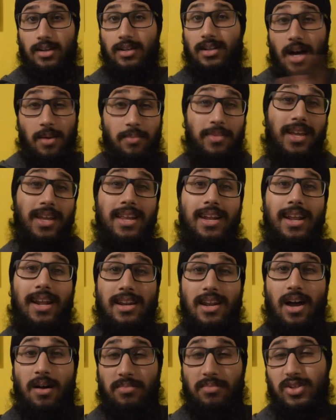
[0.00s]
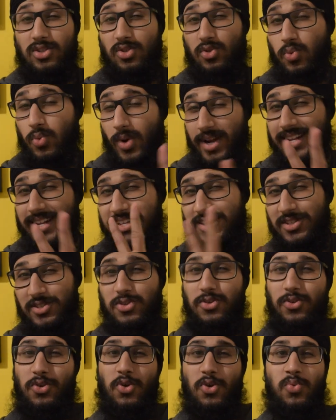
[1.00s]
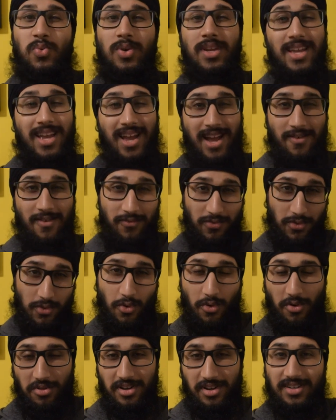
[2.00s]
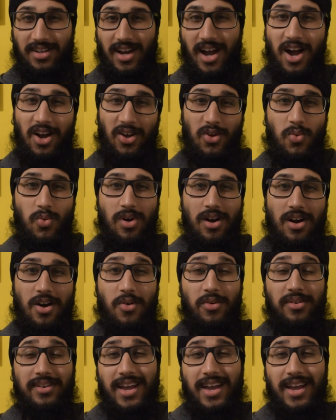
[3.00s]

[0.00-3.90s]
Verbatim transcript: Coming in at number 22, we have Thor the Dark World.